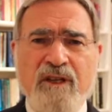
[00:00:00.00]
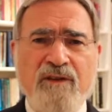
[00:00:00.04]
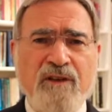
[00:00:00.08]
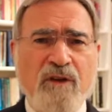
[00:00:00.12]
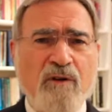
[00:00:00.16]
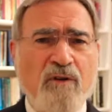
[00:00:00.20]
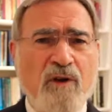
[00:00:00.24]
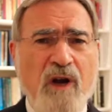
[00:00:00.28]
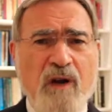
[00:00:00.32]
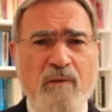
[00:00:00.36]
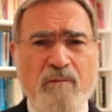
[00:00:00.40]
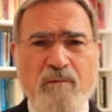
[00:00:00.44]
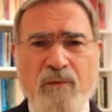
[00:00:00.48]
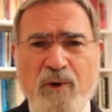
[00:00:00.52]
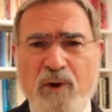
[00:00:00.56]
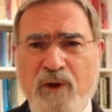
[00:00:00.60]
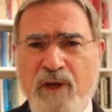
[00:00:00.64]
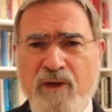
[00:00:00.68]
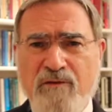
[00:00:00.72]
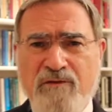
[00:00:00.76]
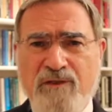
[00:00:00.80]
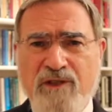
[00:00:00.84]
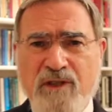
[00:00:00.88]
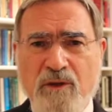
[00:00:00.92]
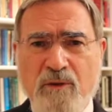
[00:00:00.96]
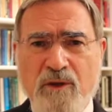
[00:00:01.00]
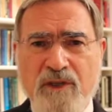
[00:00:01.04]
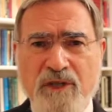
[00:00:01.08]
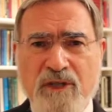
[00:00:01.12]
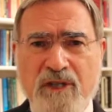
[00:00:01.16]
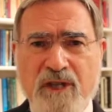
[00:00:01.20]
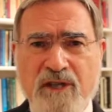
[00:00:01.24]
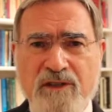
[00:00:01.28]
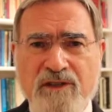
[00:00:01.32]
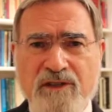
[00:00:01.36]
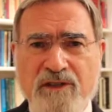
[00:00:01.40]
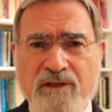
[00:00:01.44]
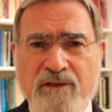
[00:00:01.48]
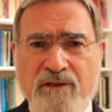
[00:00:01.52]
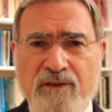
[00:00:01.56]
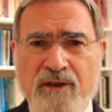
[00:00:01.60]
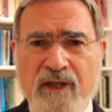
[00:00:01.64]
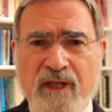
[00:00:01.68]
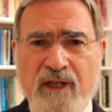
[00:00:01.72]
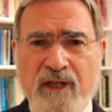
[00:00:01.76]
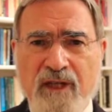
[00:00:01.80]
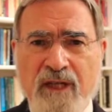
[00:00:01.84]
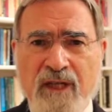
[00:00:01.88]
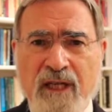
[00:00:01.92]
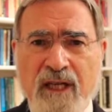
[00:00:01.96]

the great book of Jewish history.